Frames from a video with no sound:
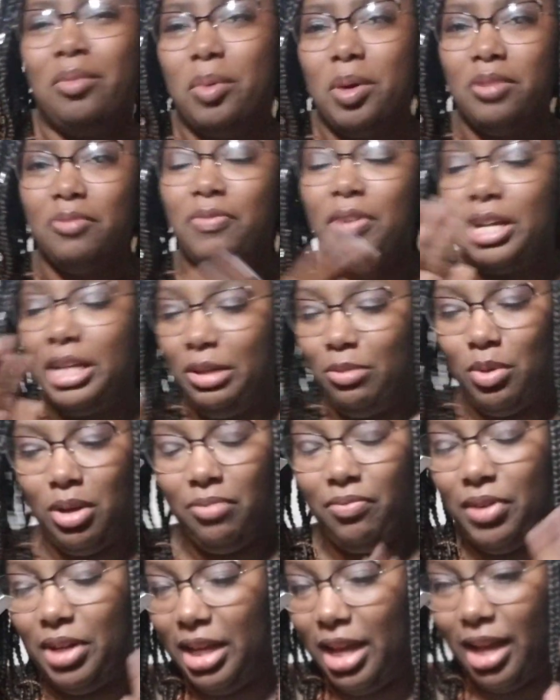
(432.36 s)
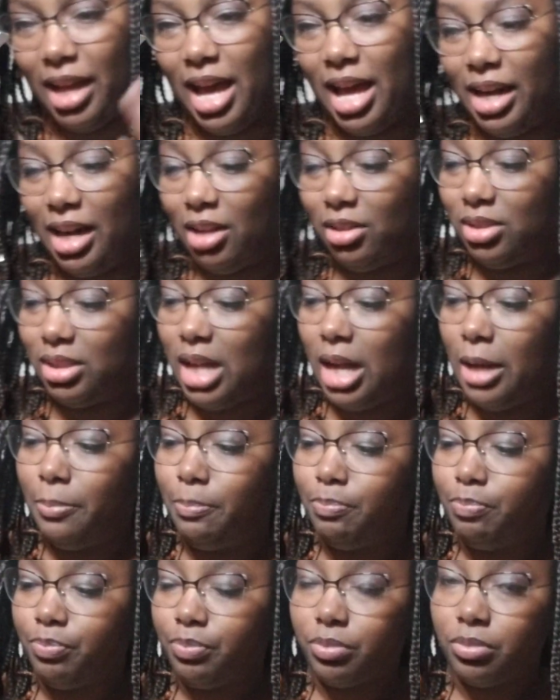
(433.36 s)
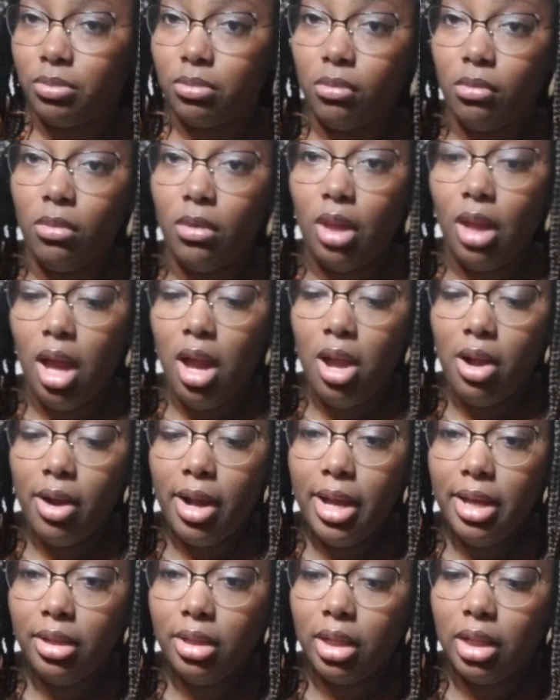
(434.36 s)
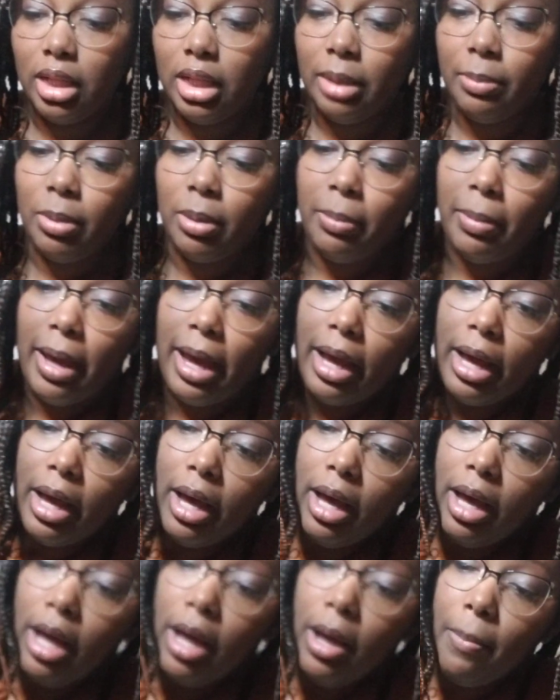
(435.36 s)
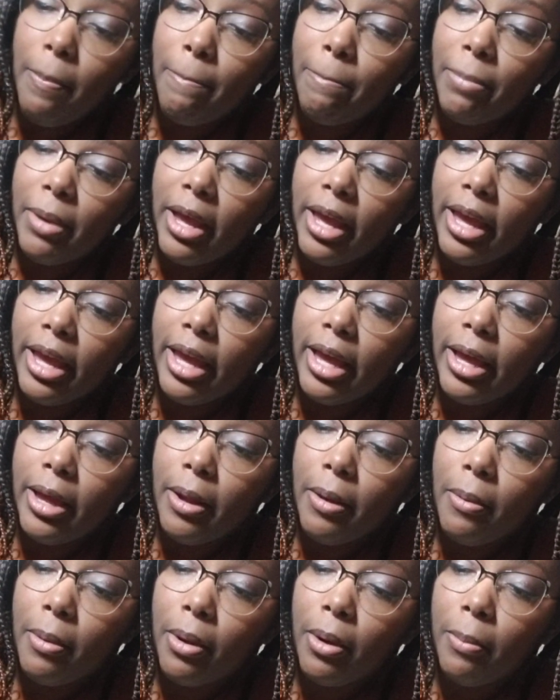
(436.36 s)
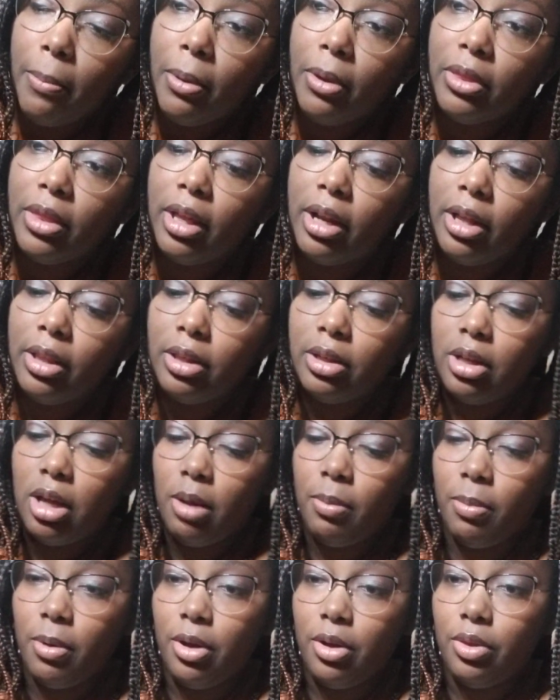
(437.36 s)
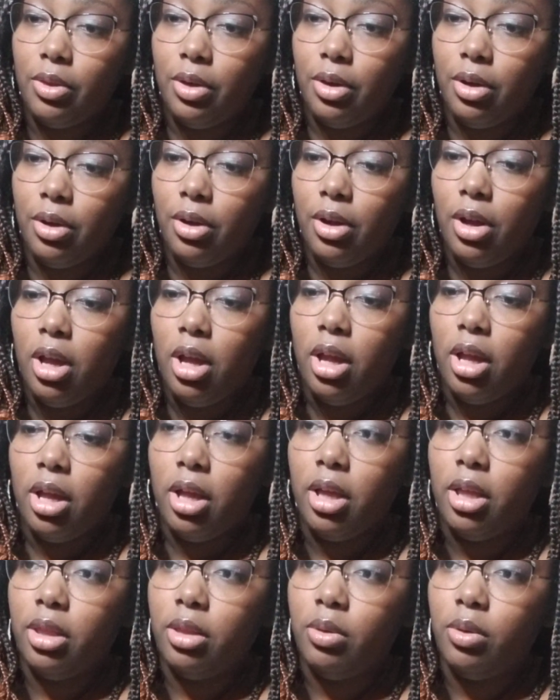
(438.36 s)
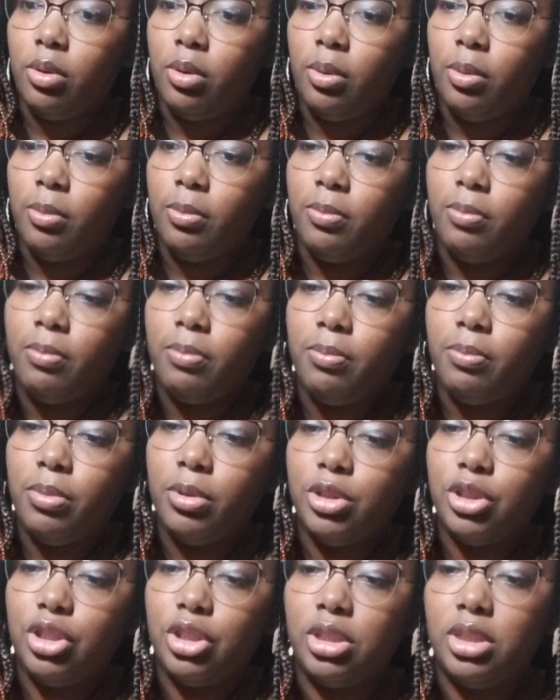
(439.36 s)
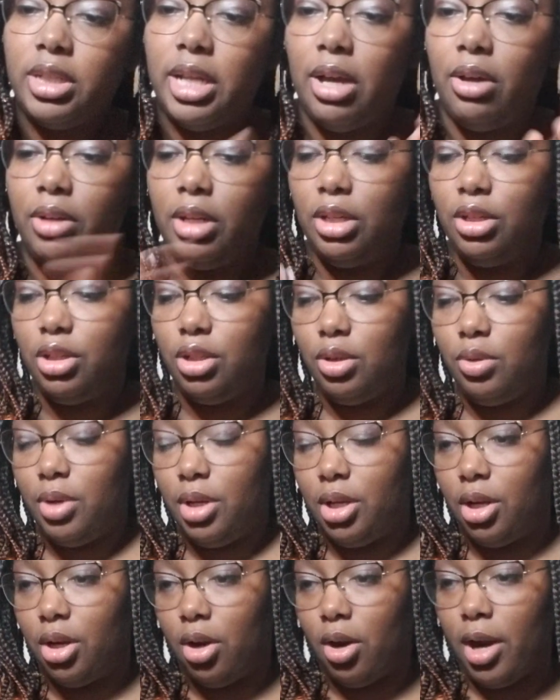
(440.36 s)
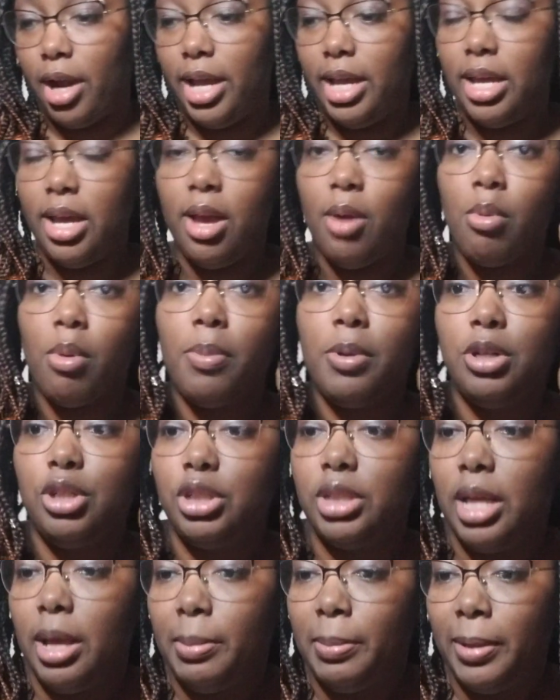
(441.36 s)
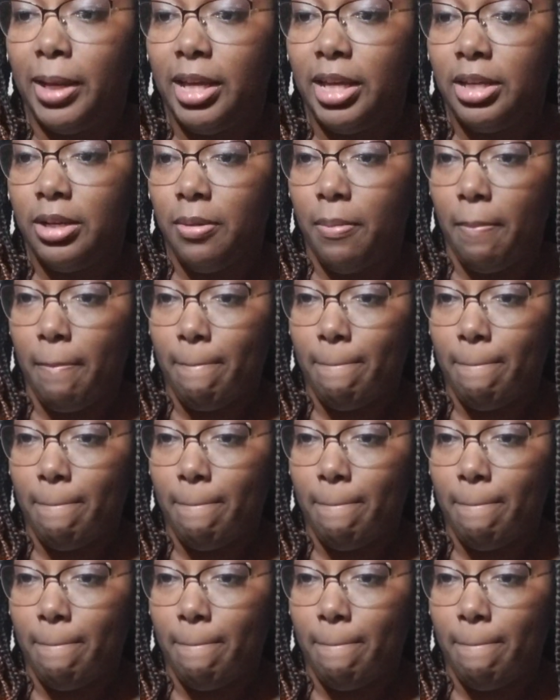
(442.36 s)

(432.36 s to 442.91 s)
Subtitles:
One funny. I got it. I'll stop. All right, and you clamp it back up, and we'll put that at the top right there, and we'll push this down into it. Great, and we're pushing that button.